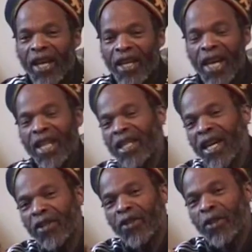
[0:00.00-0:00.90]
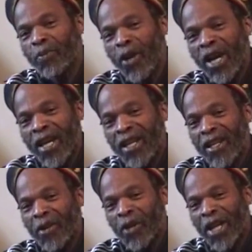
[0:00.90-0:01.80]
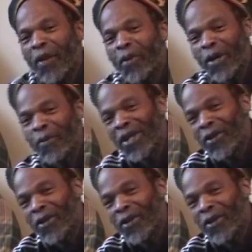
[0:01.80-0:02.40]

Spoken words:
Yeah, and thanks to Brian, our cameraman